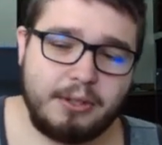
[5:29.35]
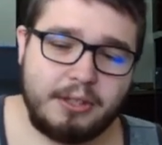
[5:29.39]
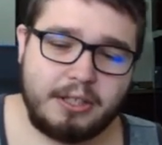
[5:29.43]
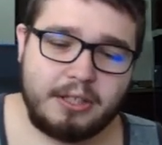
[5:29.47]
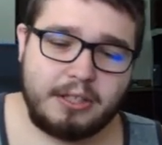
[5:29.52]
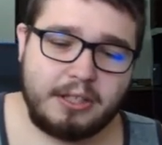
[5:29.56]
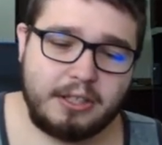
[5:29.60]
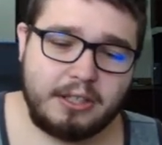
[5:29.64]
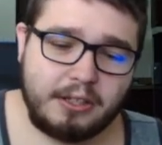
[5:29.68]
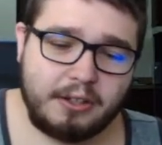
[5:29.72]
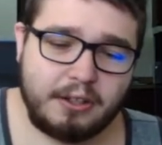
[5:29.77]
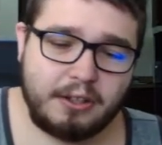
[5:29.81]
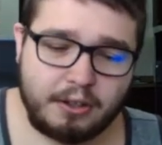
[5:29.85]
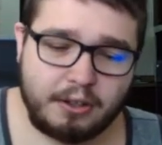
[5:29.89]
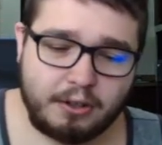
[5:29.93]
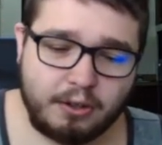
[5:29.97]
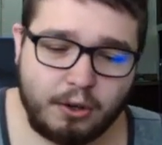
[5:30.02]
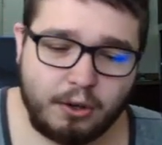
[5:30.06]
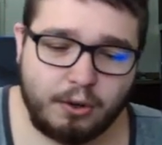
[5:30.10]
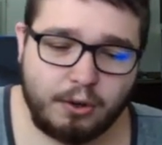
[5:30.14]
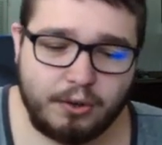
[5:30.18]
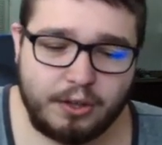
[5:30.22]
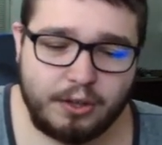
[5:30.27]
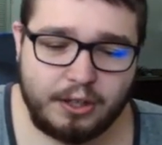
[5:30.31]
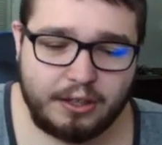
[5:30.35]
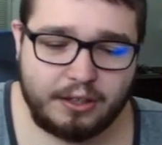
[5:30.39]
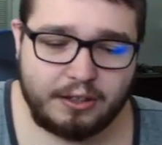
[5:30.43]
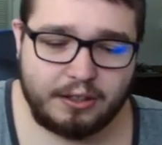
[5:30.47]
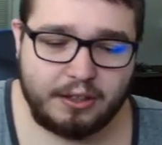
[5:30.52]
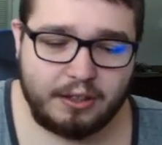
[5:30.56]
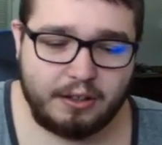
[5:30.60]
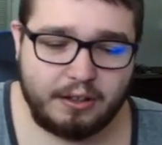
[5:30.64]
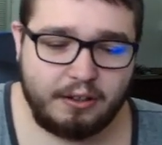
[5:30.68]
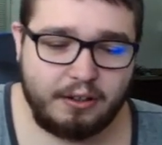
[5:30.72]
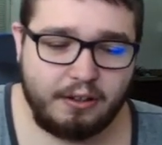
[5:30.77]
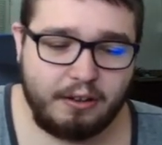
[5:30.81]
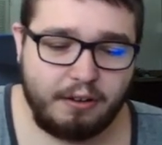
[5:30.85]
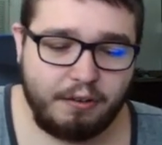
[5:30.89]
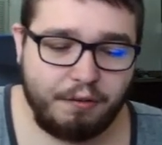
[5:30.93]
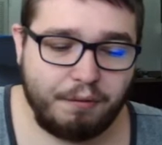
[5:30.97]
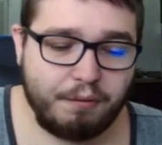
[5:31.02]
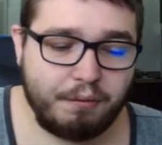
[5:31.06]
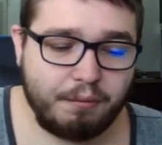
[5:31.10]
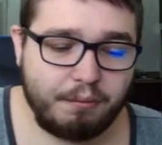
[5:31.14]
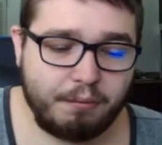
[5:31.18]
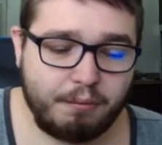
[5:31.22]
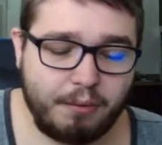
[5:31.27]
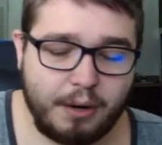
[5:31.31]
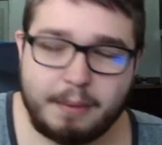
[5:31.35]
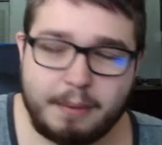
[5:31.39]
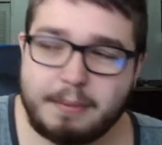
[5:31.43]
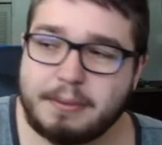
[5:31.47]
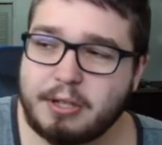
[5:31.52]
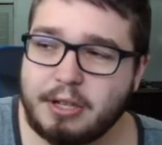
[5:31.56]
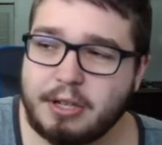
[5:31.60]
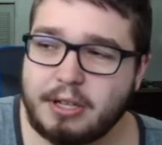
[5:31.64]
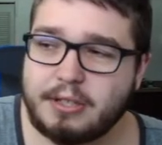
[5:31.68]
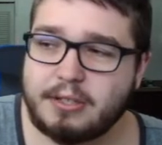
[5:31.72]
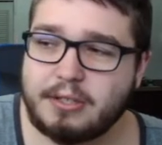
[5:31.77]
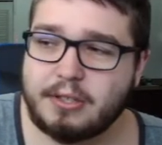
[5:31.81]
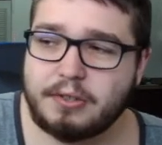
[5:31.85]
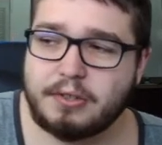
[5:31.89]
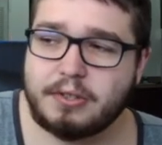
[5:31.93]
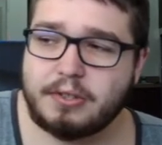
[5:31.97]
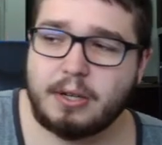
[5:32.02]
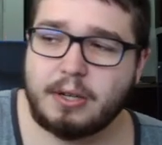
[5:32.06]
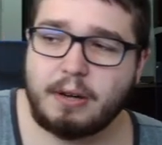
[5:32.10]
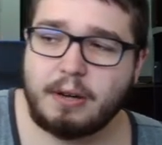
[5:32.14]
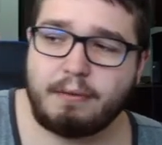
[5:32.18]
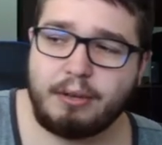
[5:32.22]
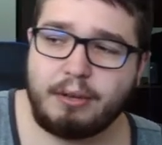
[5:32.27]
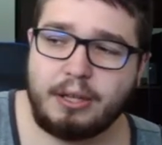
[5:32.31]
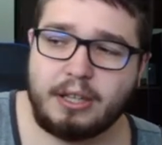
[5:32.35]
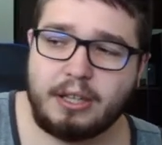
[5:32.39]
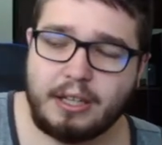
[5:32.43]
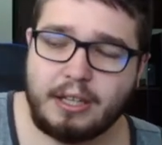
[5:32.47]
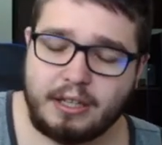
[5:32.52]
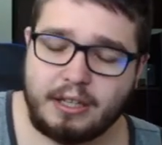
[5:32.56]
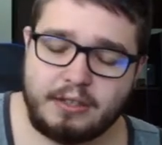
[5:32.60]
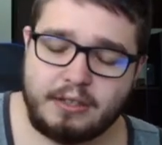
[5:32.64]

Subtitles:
into the coding of websites and stuff like that,